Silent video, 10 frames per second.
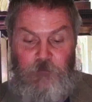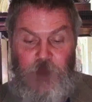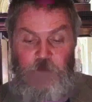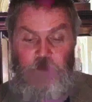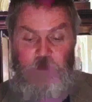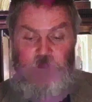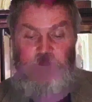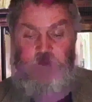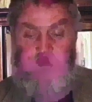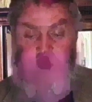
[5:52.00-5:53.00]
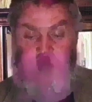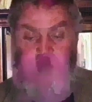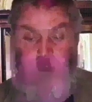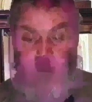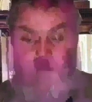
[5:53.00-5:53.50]
tending the flock.
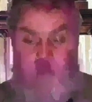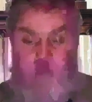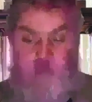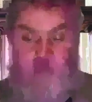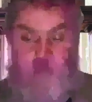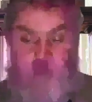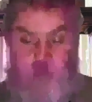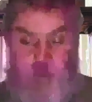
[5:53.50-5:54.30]
The shepherds shall